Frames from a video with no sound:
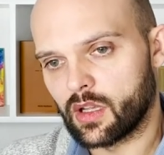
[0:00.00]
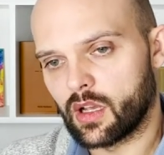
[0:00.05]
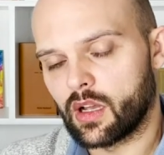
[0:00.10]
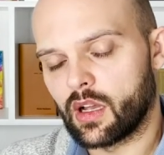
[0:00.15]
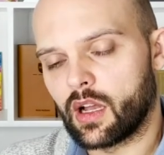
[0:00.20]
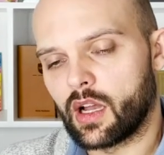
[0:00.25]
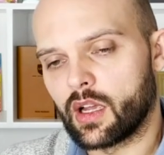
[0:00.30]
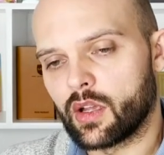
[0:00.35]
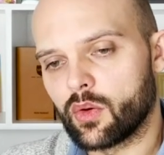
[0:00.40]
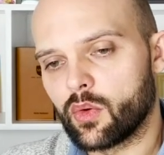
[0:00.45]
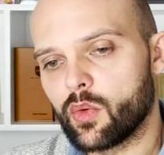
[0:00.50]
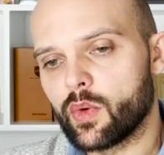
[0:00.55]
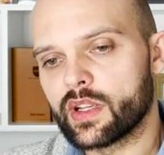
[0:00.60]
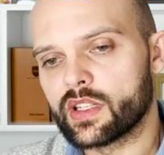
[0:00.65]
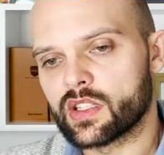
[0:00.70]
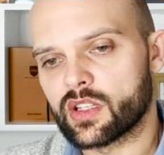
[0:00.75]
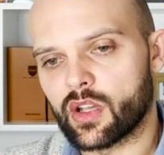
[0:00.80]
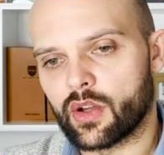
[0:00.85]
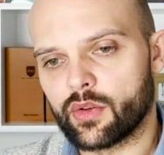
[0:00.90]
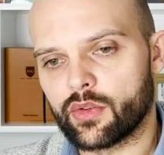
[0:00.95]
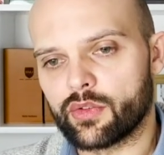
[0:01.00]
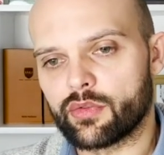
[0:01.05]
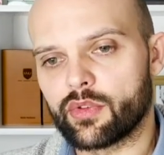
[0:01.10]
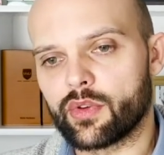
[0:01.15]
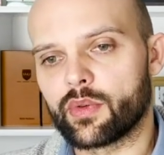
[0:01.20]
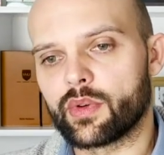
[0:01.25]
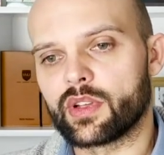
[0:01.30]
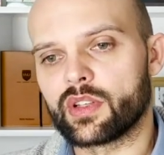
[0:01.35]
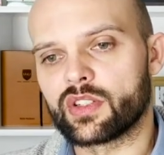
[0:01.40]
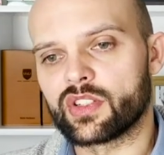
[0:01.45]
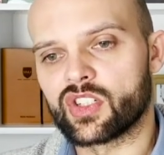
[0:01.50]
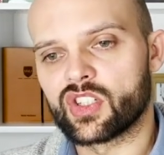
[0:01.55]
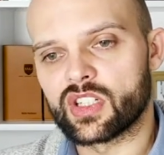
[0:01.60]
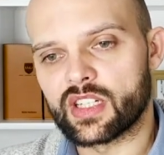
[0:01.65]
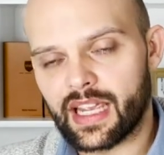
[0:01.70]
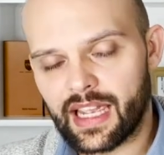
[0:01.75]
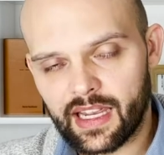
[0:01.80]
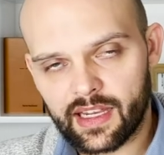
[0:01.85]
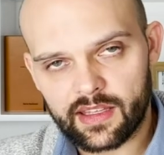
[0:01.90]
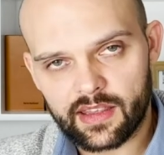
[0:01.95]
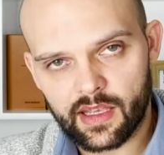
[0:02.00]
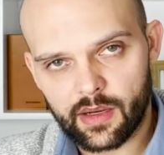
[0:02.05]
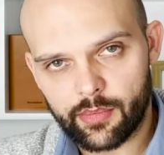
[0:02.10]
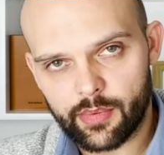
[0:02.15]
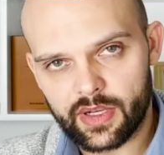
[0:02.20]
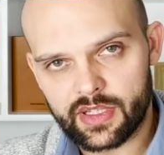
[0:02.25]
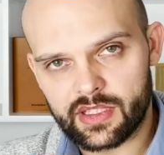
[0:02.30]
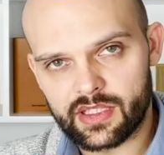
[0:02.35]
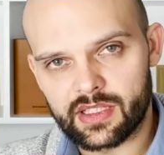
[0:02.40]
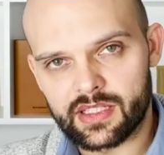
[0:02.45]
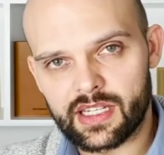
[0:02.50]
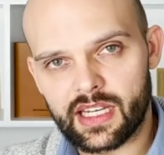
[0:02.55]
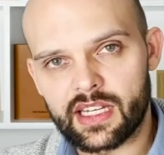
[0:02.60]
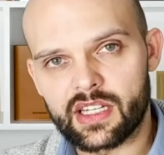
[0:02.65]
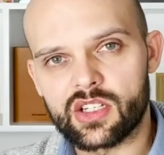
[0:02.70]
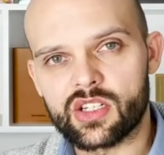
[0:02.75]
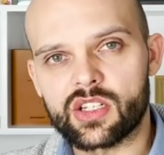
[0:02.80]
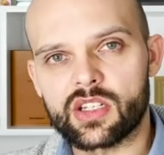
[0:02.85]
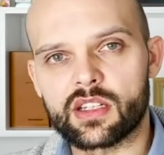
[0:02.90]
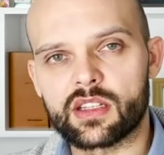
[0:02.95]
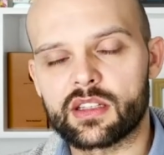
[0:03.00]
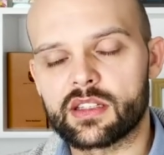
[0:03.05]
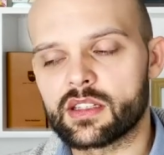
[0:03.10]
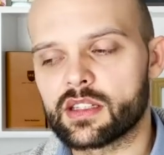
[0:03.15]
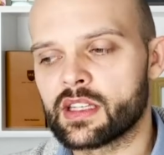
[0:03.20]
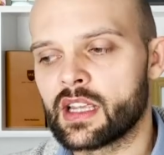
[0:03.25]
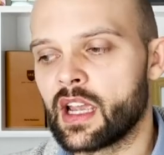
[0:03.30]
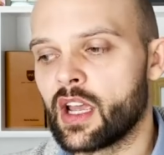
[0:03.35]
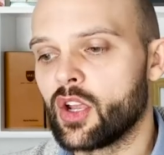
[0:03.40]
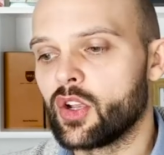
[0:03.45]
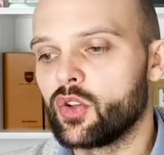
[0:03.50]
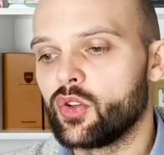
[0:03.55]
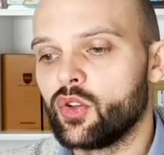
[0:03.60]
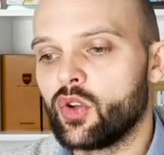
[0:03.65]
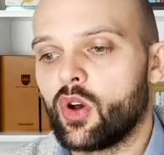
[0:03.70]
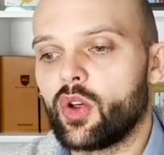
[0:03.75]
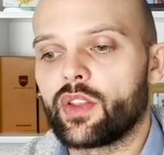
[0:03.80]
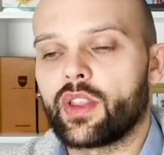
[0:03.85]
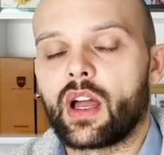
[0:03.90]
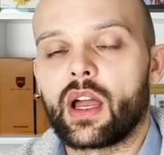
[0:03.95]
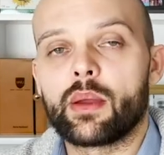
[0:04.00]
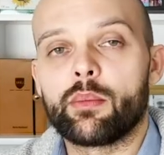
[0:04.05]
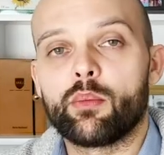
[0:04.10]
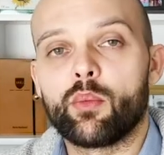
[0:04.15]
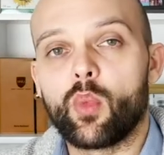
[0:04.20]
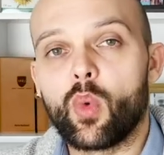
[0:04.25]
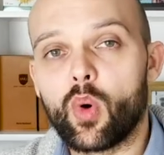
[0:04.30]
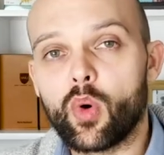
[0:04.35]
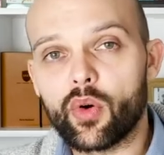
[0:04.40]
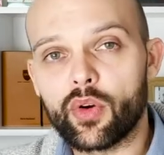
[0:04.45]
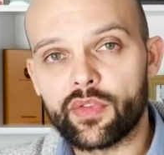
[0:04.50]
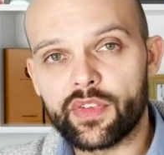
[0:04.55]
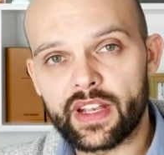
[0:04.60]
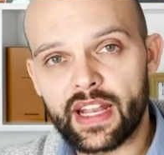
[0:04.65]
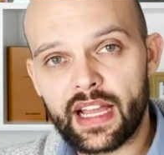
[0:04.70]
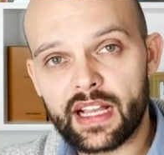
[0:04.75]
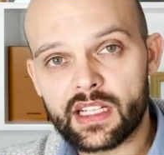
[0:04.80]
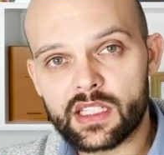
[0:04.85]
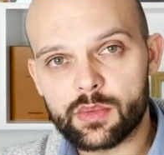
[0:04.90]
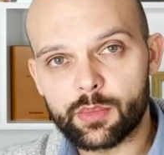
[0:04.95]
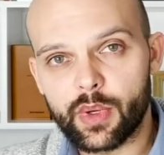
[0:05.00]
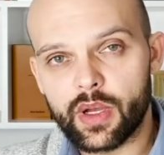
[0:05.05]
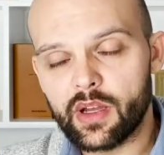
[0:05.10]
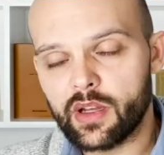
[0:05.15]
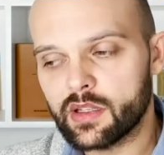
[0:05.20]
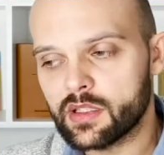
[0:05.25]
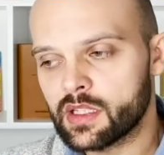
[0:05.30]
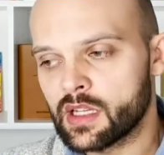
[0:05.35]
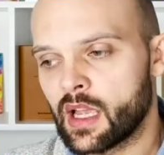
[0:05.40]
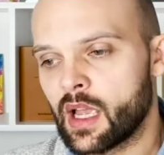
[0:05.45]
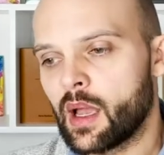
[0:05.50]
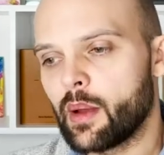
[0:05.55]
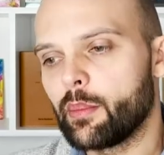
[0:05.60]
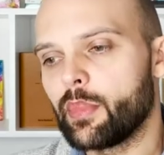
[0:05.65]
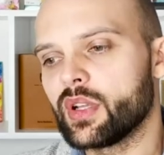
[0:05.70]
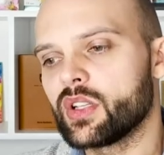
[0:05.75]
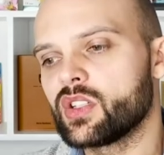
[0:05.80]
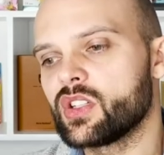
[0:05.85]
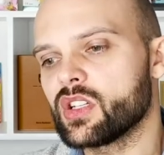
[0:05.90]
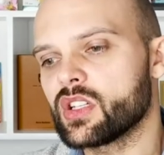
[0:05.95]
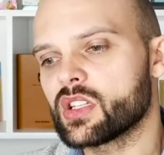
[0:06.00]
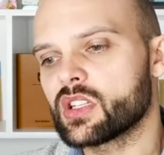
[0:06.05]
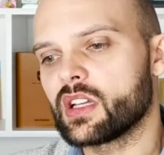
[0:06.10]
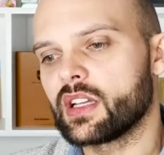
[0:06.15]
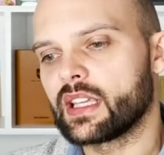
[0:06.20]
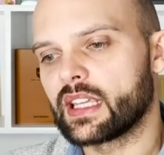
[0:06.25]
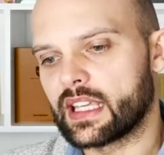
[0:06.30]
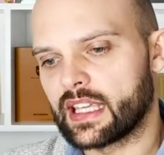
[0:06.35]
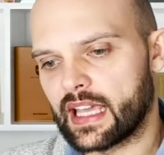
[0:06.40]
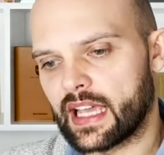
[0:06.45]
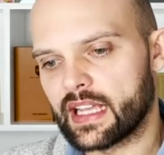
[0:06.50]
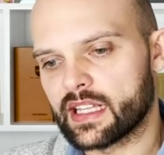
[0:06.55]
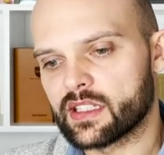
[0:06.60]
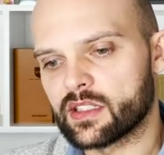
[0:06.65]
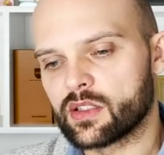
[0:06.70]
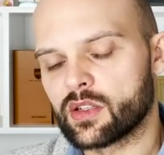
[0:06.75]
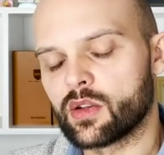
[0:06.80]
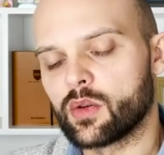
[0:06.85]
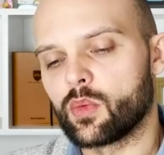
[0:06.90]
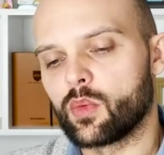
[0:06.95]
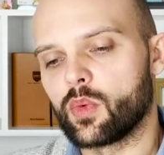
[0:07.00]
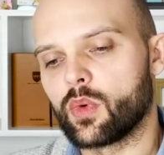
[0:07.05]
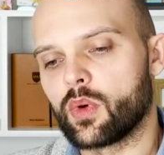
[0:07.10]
I always go through and check their presentations. Not that I'm more of an expert, but just I guess with